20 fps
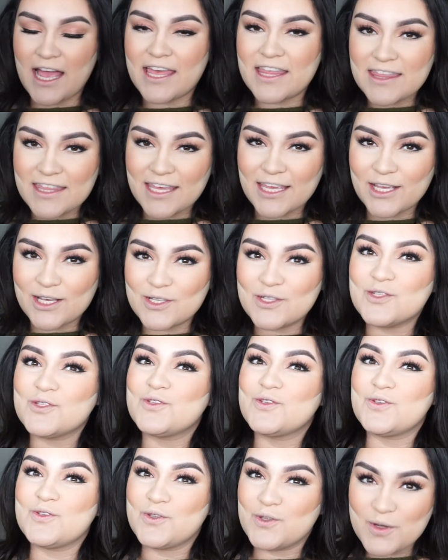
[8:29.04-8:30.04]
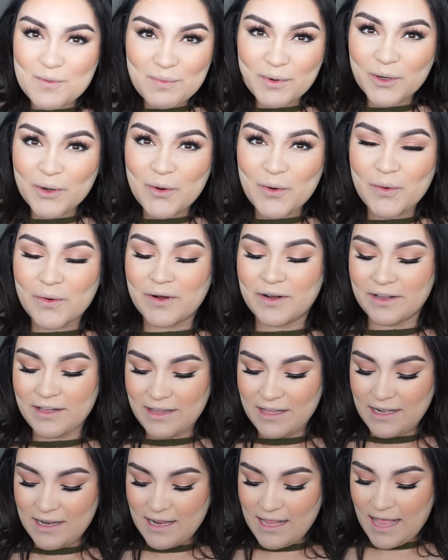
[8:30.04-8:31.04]
I think is super
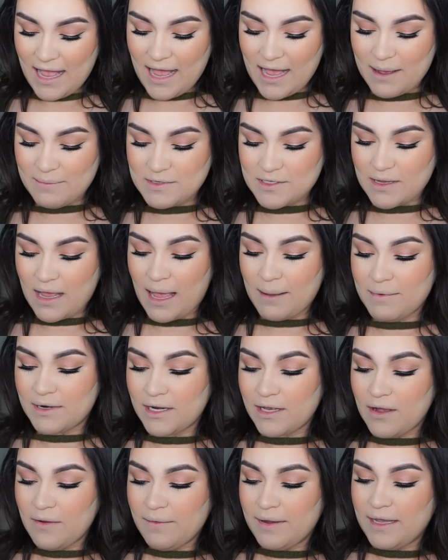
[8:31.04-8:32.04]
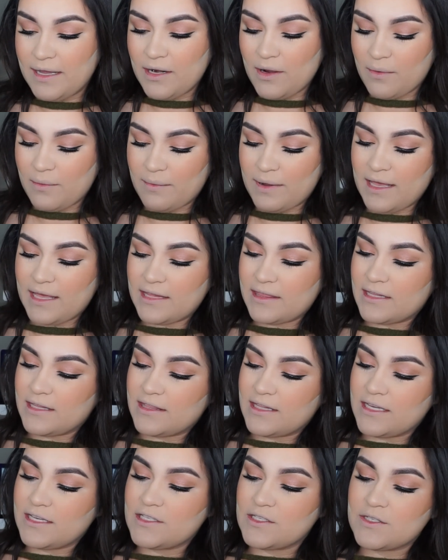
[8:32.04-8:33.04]
cool. So I'm gonna go in with
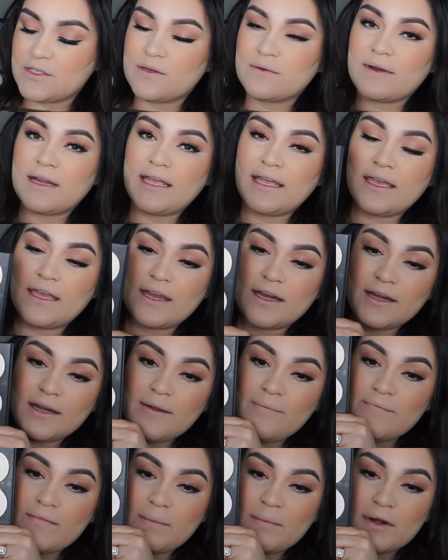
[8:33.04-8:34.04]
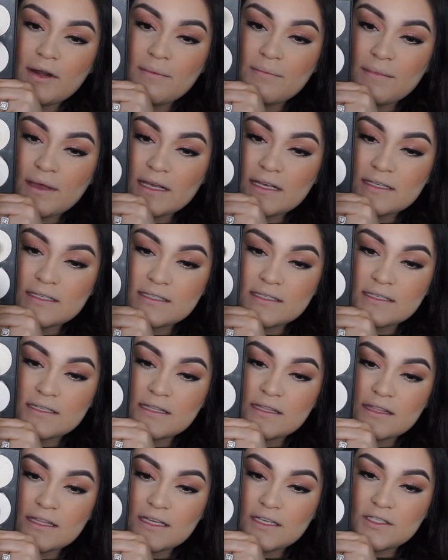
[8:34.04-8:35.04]
these 2 right here. I'm gonna mix
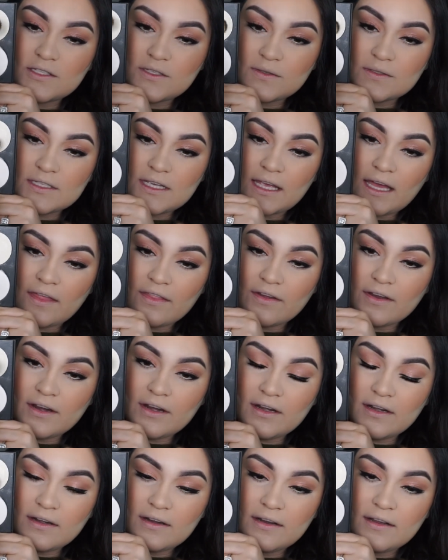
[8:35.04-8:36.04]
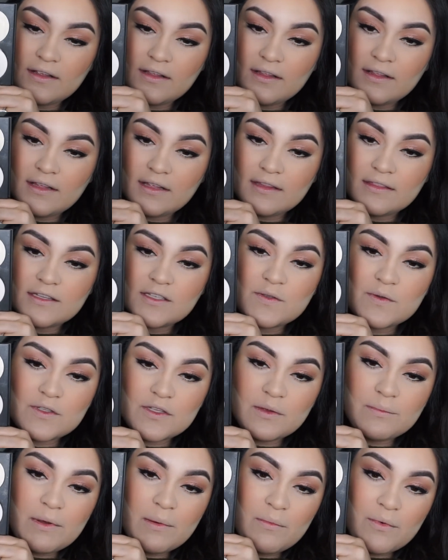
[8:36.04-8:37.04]
these 2 together. This one's a
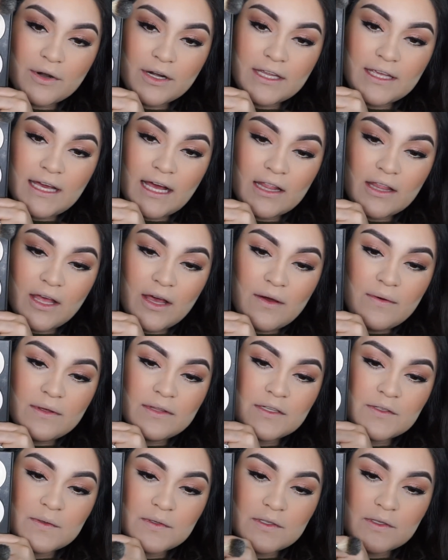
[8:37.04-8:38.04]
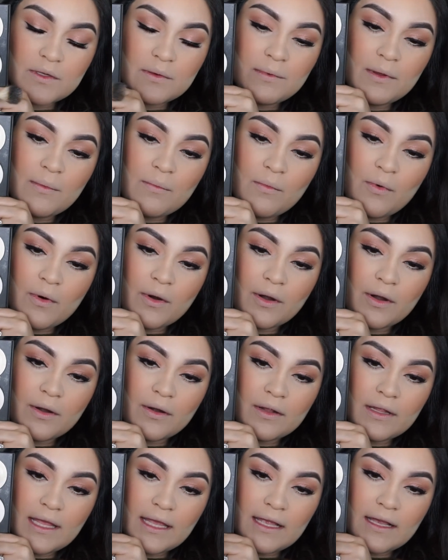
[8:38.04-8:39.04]
little bit more yellow and this one's a little bit
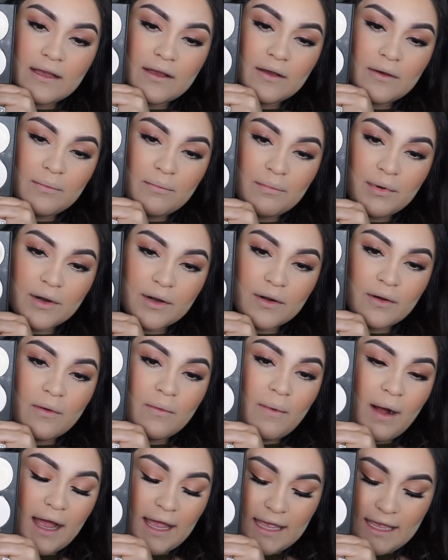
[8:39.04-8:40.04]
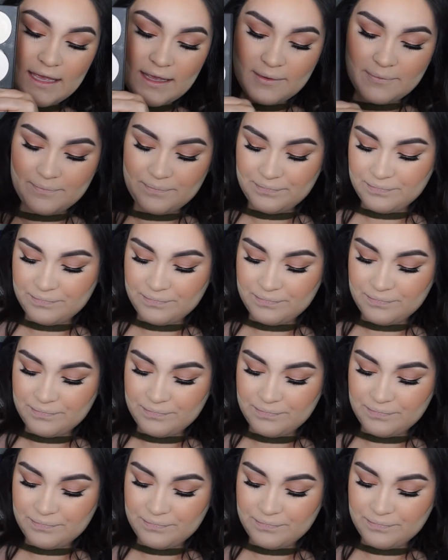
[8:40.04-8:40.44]
more like pearl white.